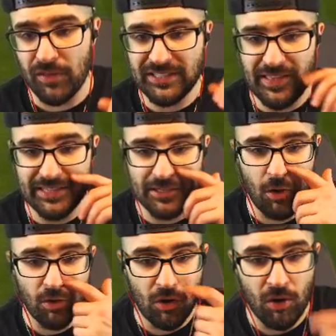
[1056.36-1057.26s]
They say that's an
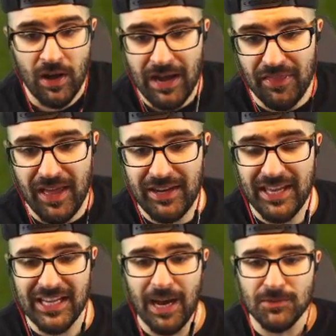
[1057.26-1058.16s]
own goal. And then
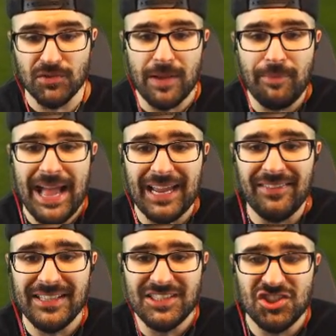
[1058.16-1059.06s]
he comes right back.
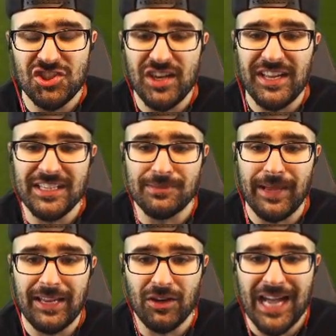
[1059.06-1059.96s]
And this is cheese,
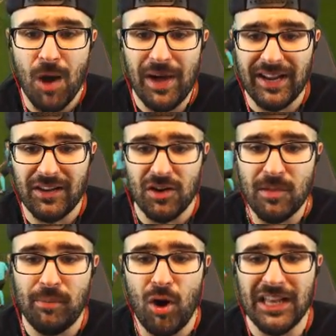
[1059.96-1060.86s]
man. Look how I clear
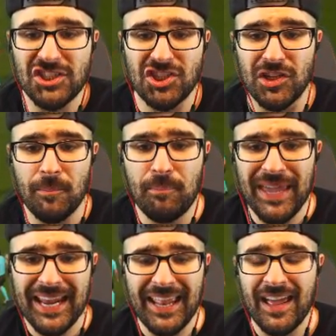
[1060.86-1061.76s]
the ball. I should have
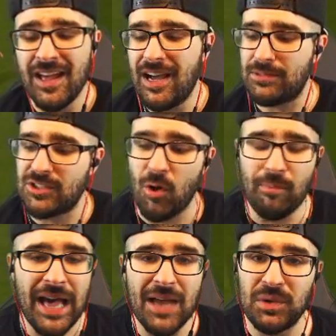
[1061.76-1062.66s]
beat it. I'm so
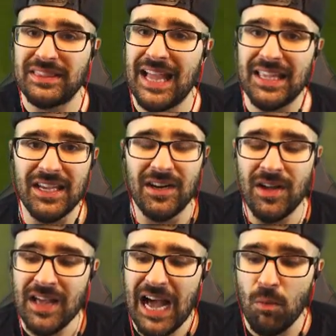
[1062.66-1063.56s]
bad with that, yo.
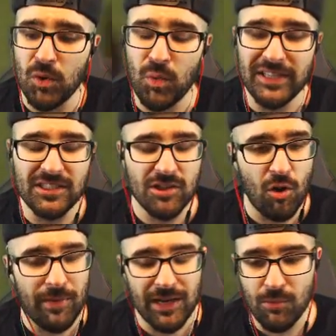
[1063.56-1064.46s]
I would win
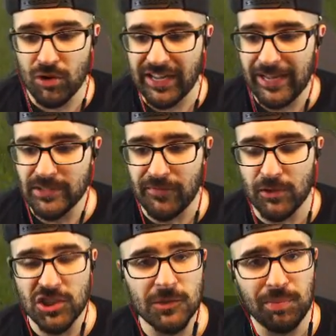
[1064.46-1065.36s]
so many more games if I
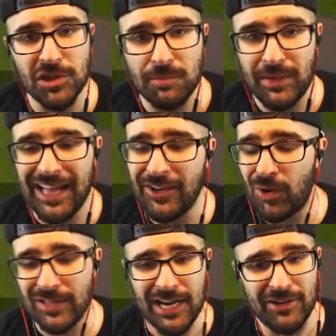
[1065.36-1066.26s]
would just push B. I
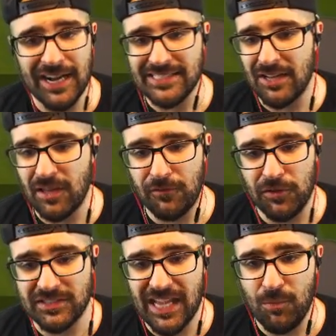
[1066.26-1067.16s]
know a lot of you guys out there feel
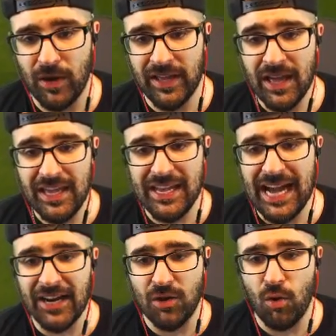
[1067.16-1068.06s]
the same way. He
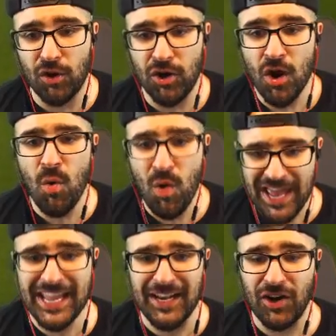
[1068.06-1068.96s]
got a corner.
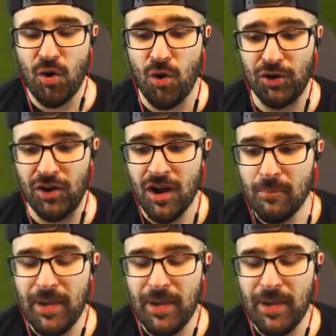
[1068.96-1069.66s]
We get a corner.